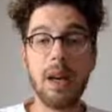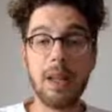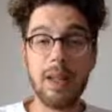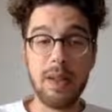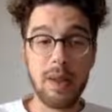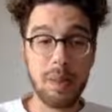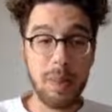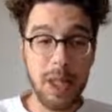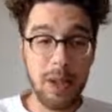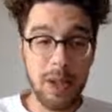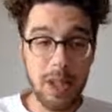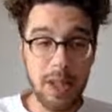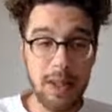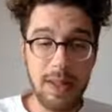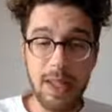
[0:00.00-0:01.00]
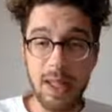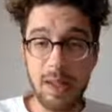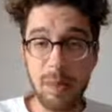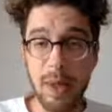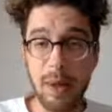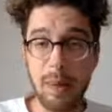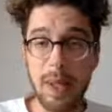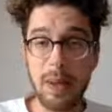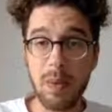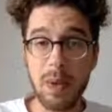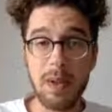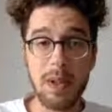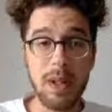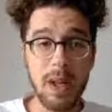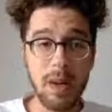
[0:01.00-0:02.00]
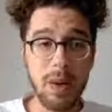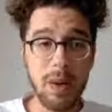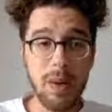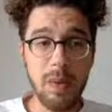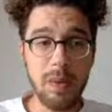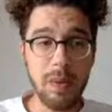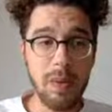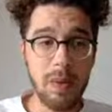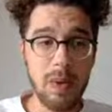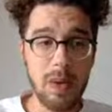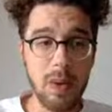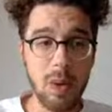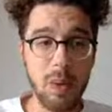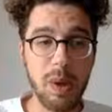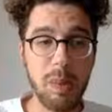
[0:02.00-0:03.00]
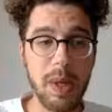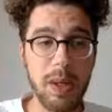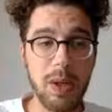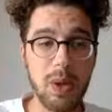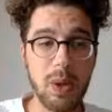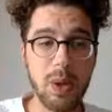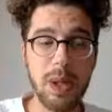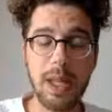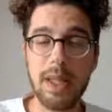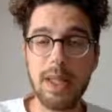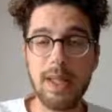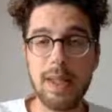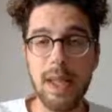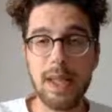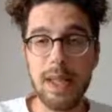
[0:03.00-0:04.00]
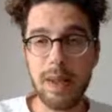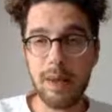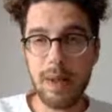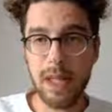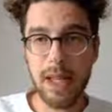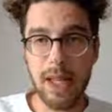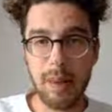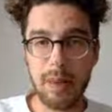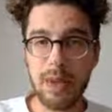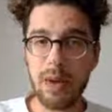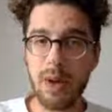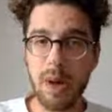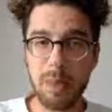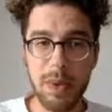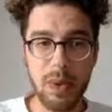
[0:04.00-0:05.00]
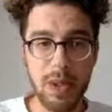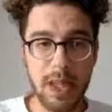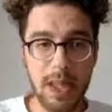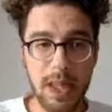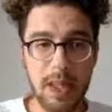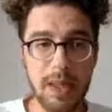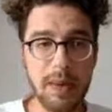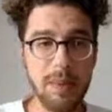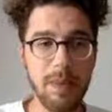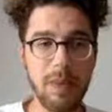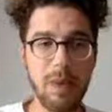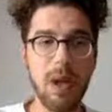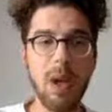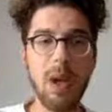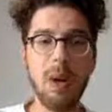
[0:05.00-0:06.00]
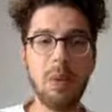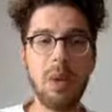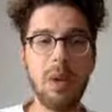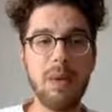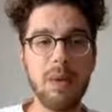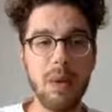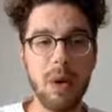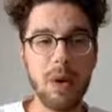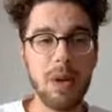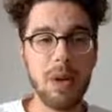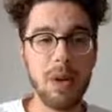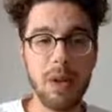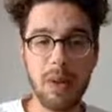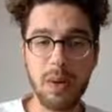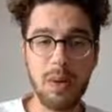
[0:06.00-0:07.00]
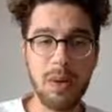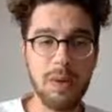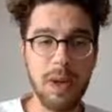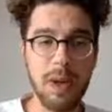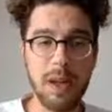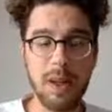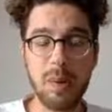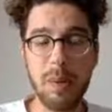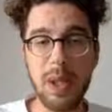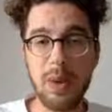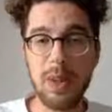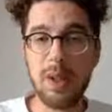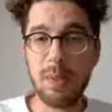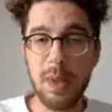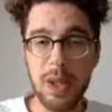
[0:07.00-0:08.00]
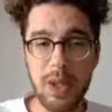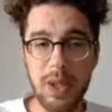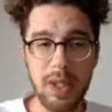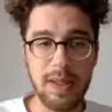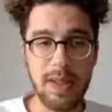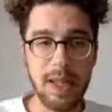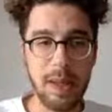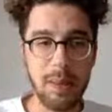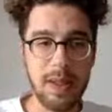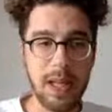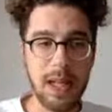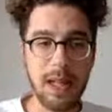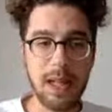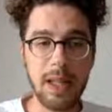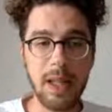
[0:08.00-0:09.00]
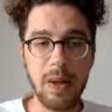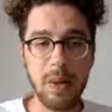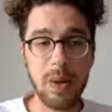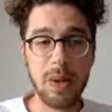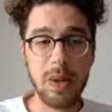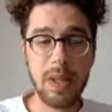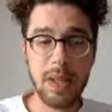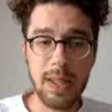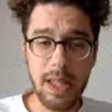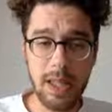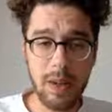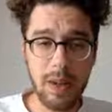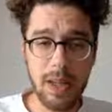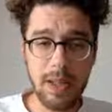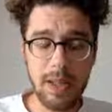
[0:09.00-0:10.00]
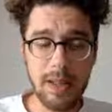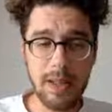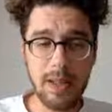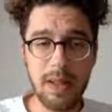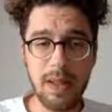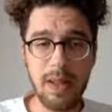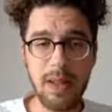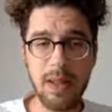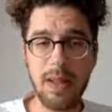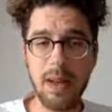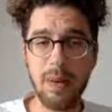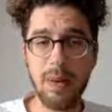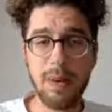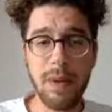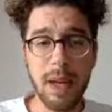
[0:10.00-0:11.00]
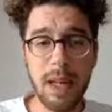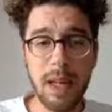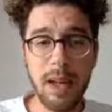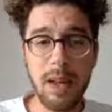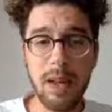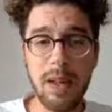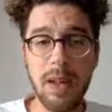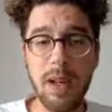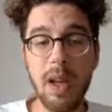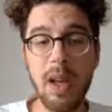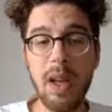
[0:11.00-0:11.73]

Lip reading: the species the experiment was done on, so we made sure that the scientific names are up to date. We further refined between species types algae or seagrass, their phyla.